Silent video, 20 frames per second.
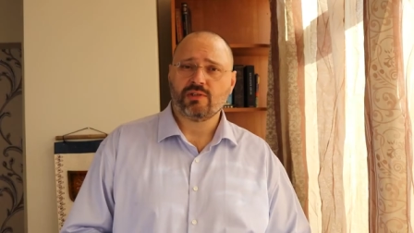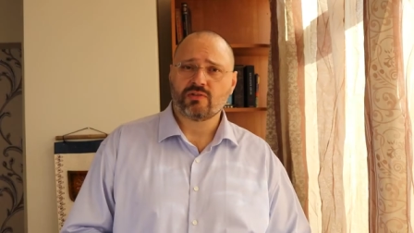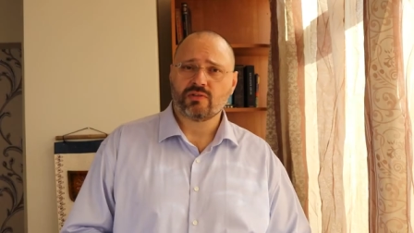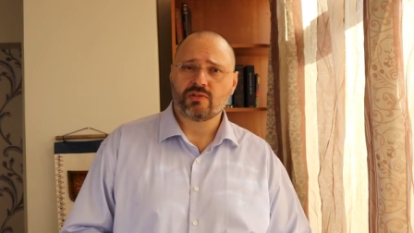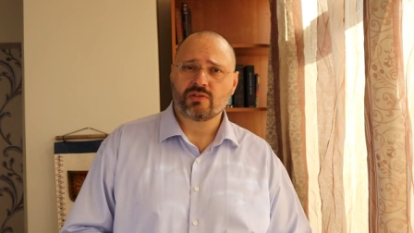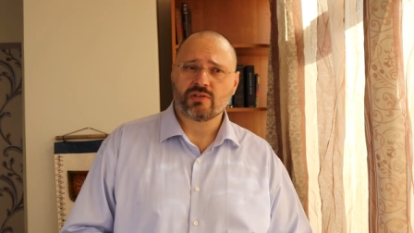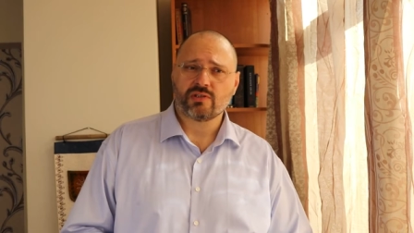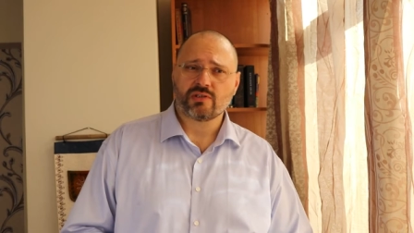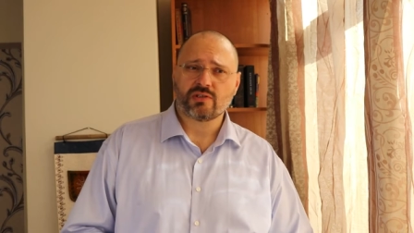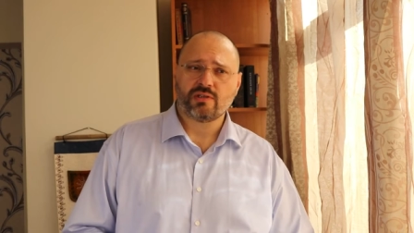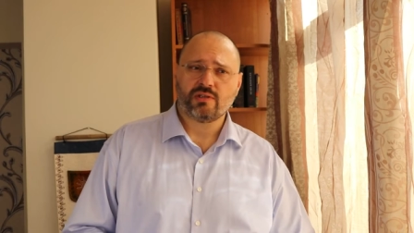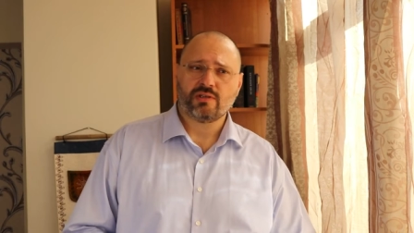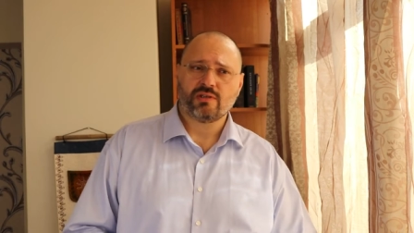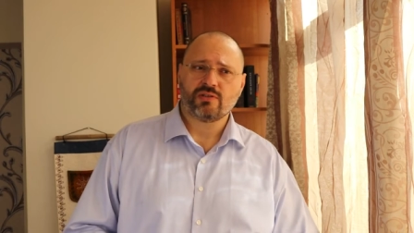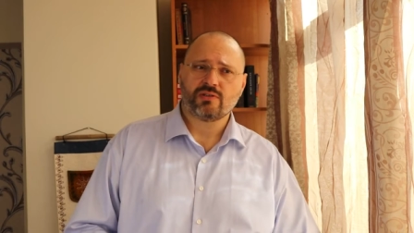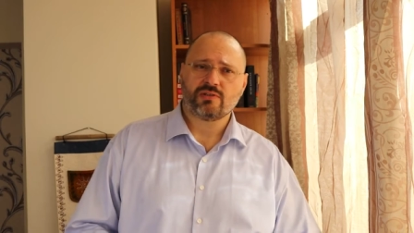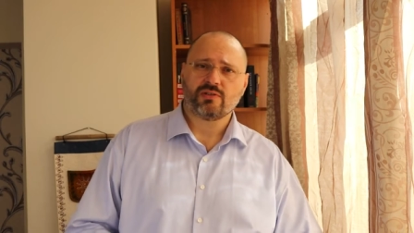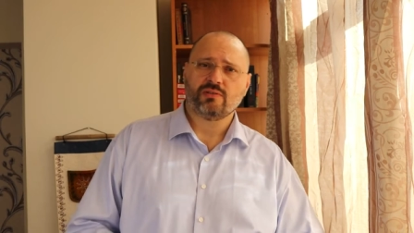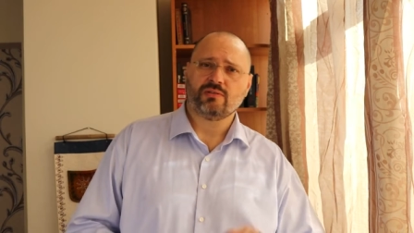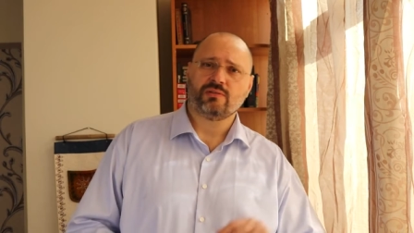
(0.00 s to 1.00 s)
businesses,
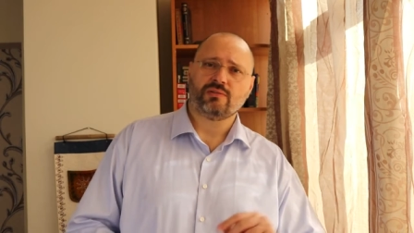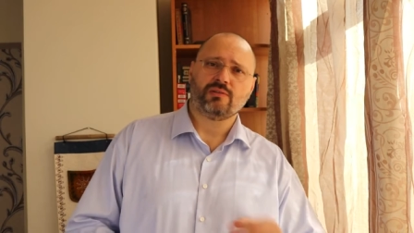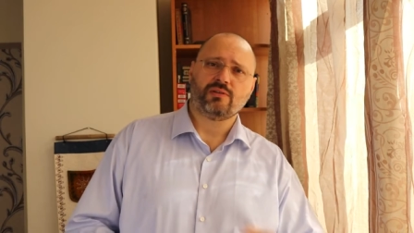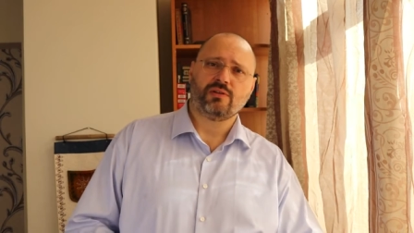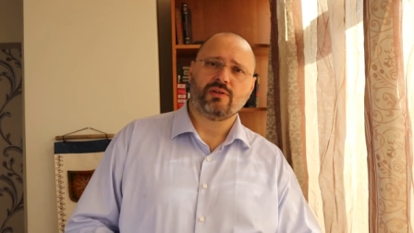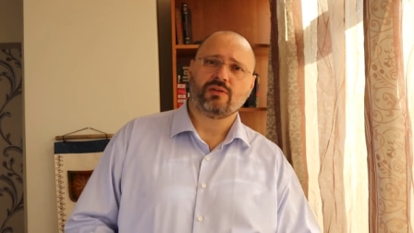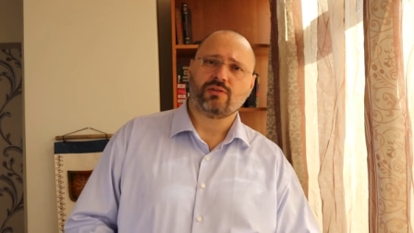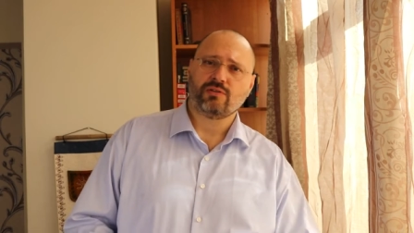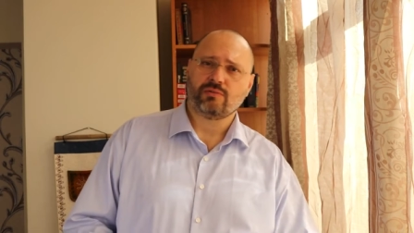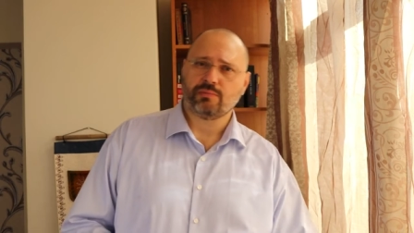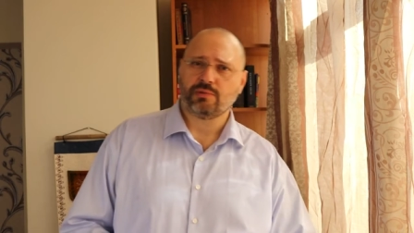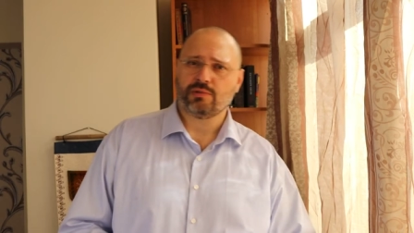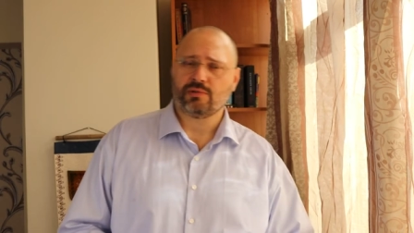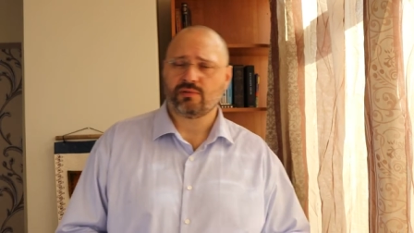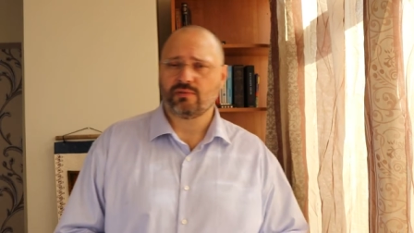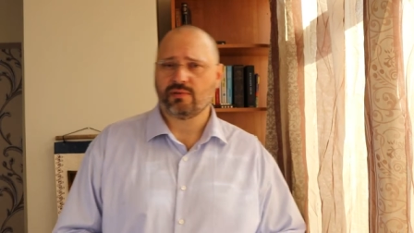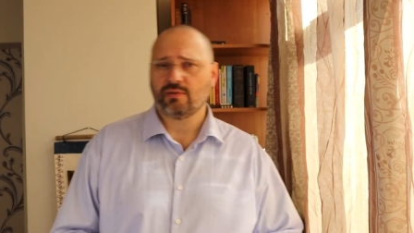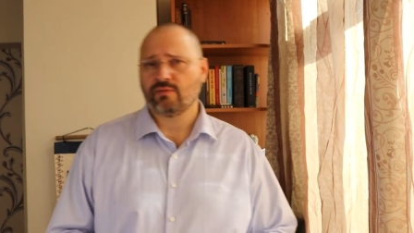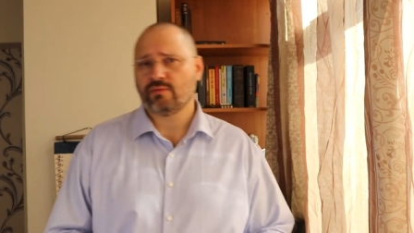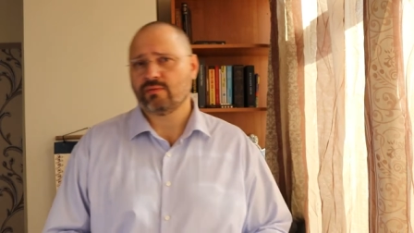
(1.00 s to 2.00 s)
so the recruitment